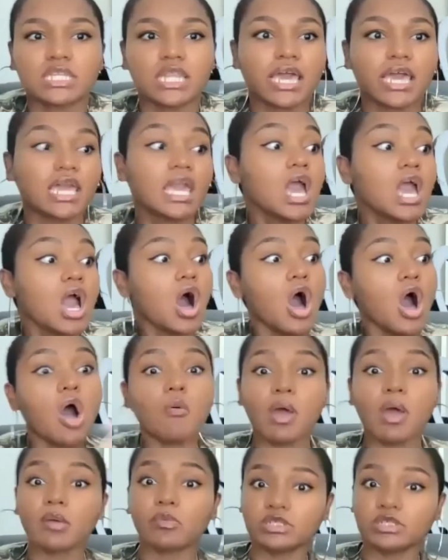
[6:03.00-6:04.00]
like,
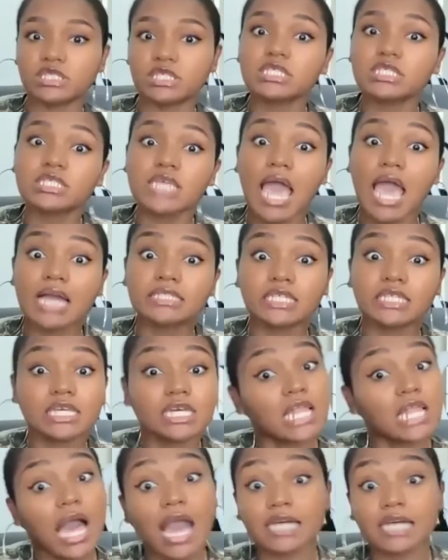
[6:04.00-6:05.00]
oh, I went to this acting
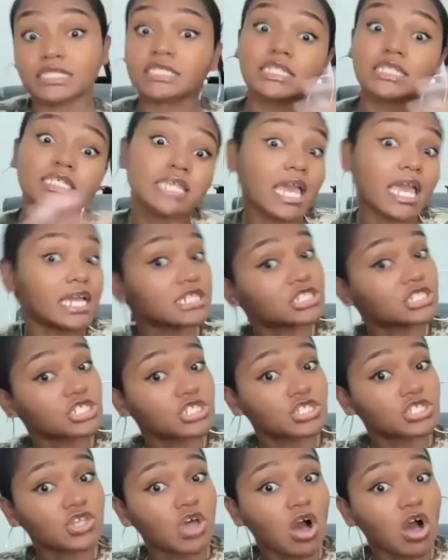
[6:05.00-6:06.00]
class and this
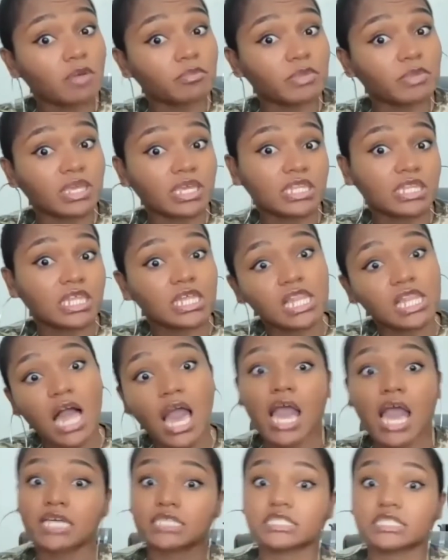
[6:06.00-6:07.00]
agent saw me in the
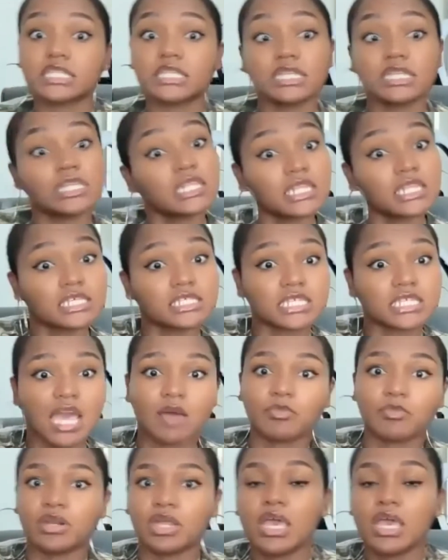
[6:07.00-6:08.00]
class and then this
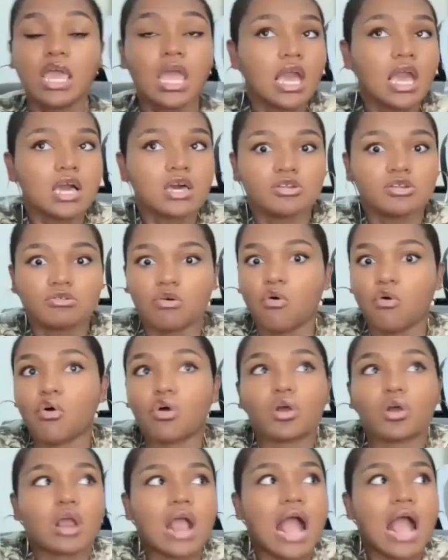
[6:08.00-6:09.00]
happened.
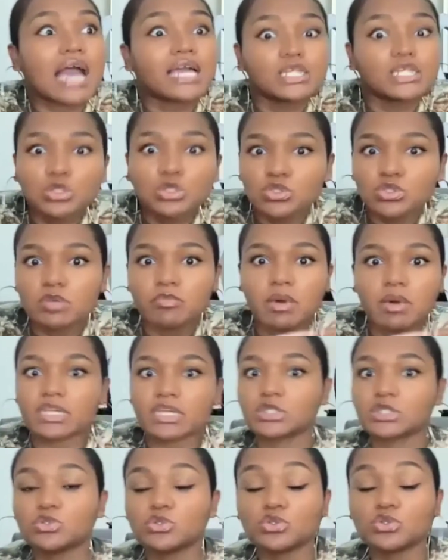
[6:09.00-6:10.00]
Or I knew
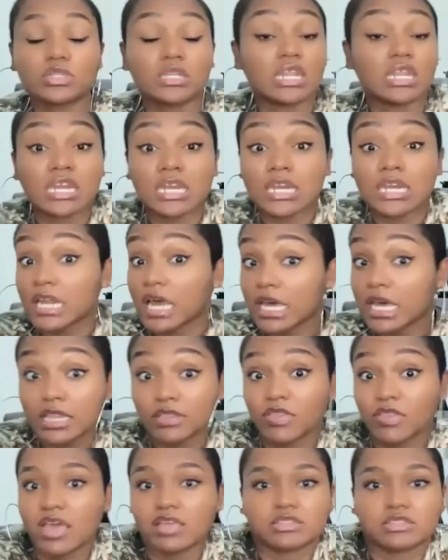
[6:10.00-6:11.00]
somebody who knew,
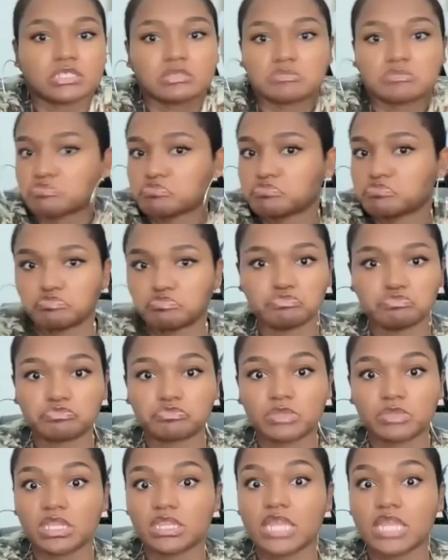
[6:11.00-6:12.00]

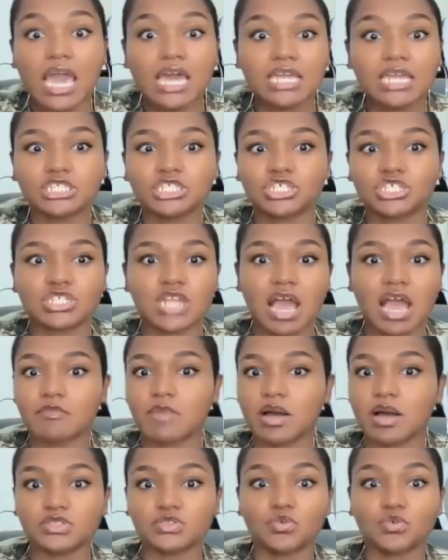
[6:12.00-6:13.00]
that is just not
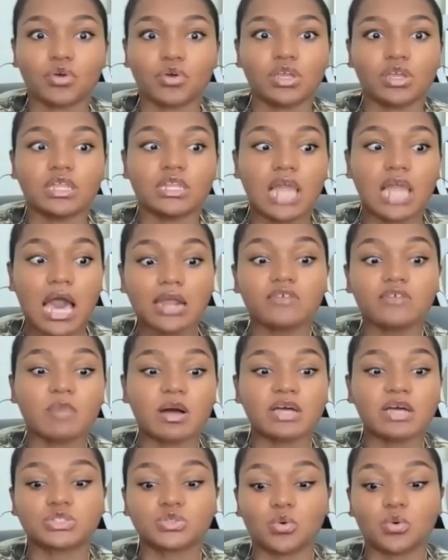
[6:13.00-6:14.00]
my story. A lot of
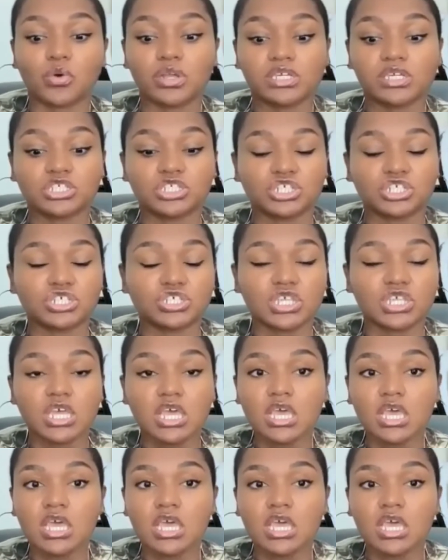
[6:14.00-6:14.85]
my story is just